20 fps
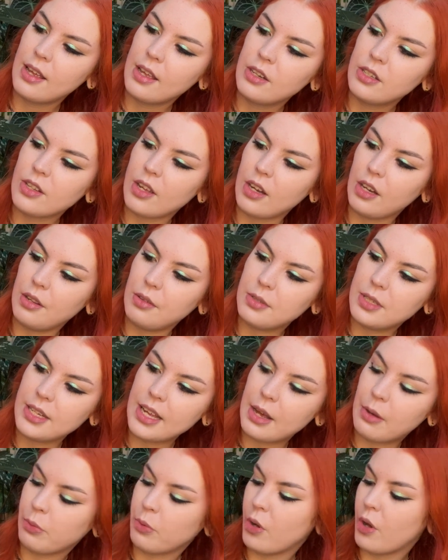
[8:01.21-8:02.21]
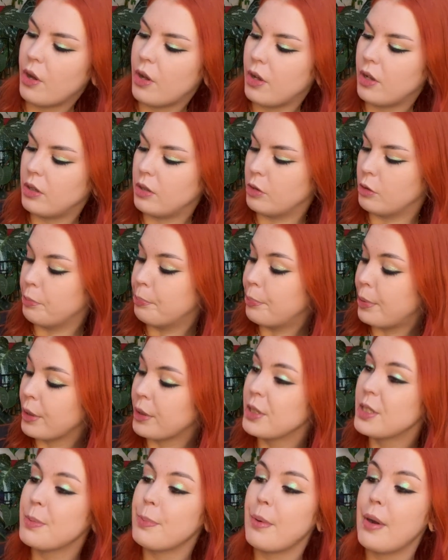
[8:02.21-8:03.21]
diluted alcohol or
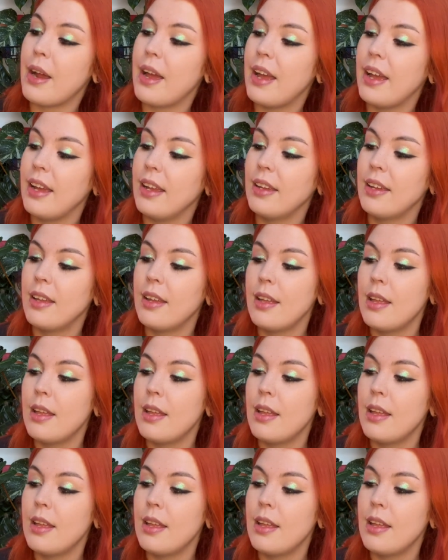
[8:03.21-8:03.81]
bug spray.